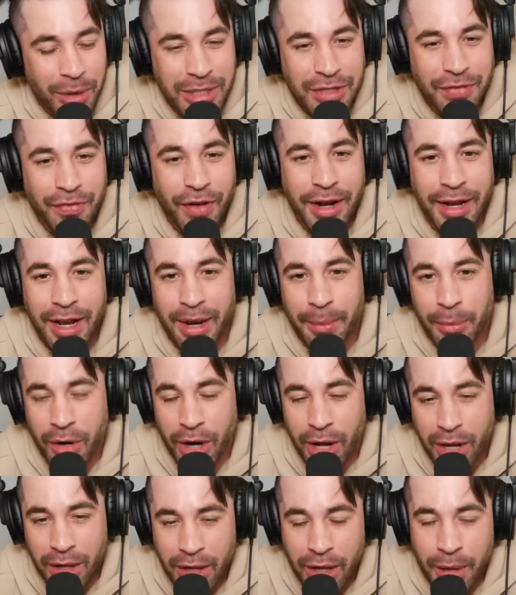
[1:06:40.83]
wants to find Amber,
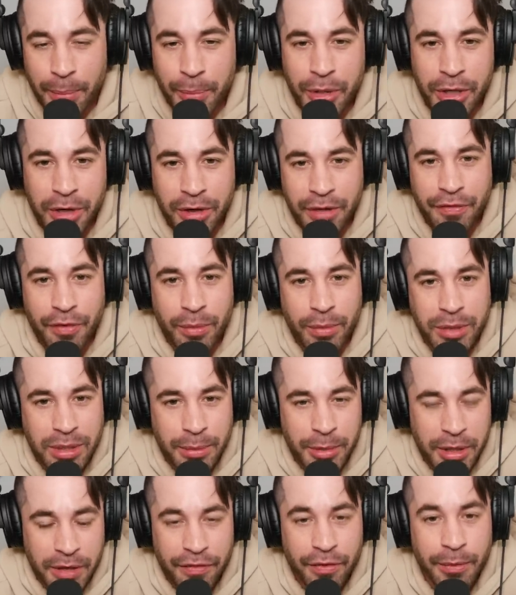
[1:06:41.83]
I'll put
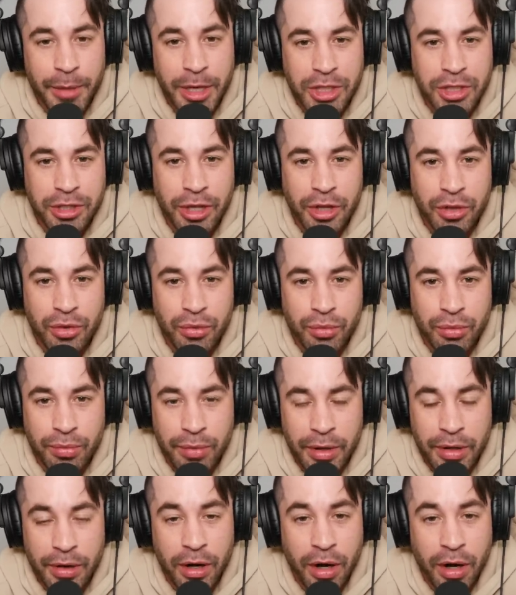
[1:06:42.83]
some of the information that you